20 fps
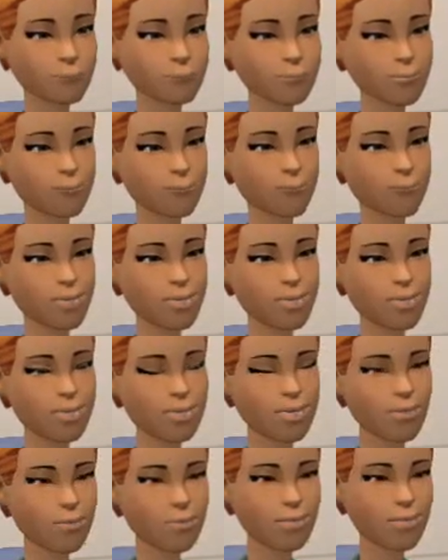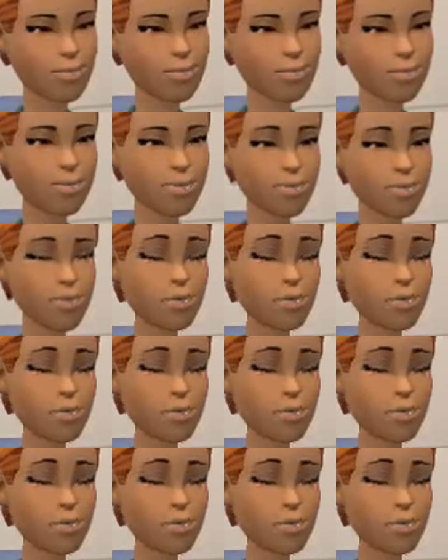How may I help today?